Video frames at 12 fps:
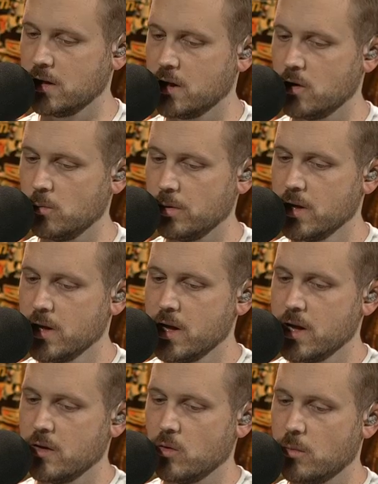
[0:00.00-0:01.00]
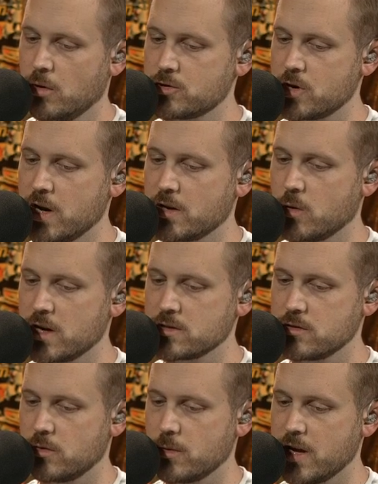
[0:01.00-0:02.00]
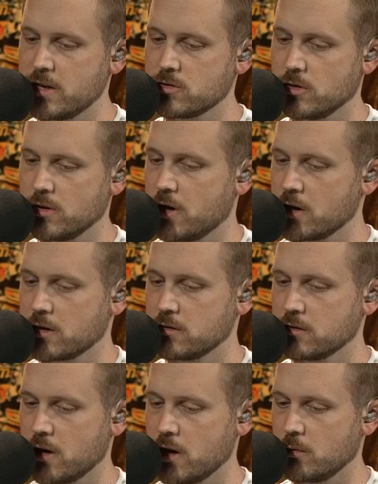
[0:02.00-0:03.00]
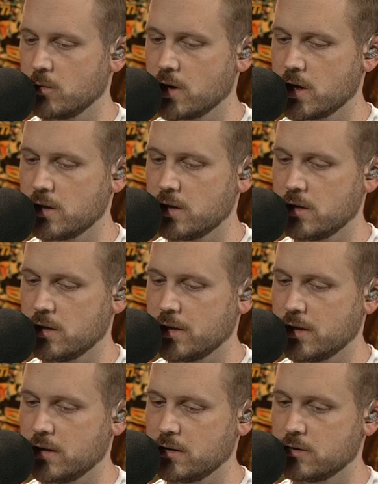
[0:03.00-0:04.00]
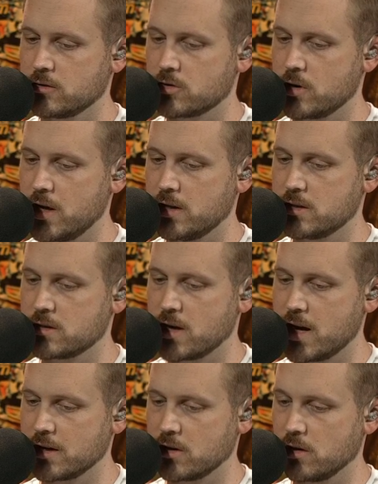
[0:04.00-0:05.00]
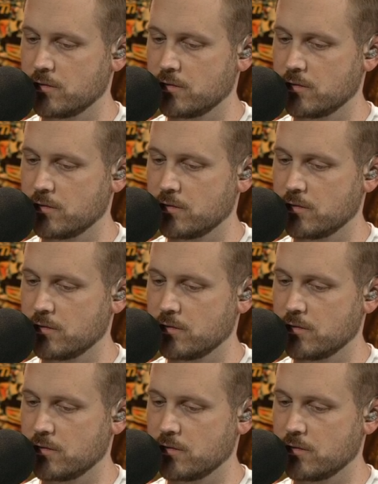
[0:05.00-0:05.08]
can hope. One more trade question from Angel in Arkansas. Would I uh, trade Todd